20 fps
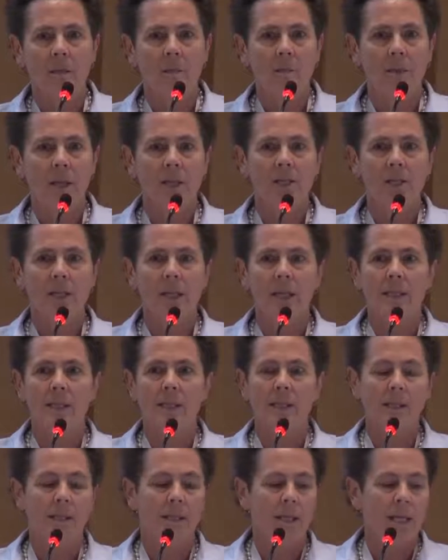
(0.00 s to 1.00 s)

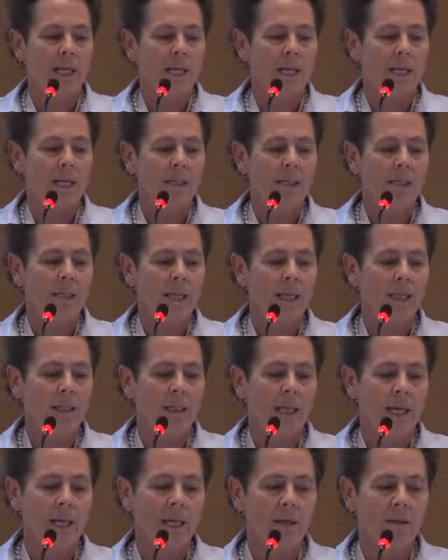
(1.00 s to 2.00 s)
projects. It's a
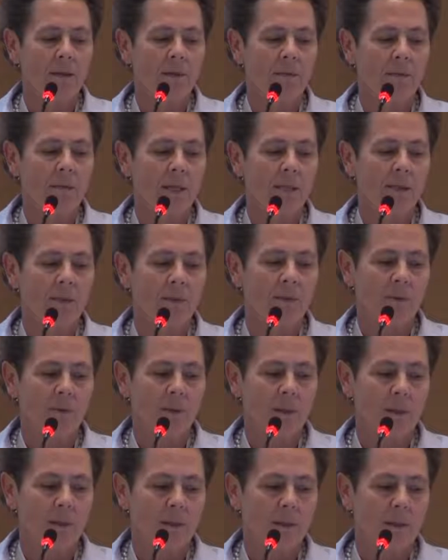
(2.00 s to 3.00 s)
layered
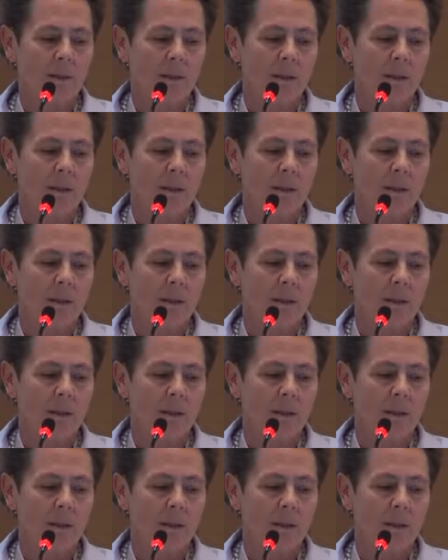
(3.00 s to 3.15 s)
reservoir,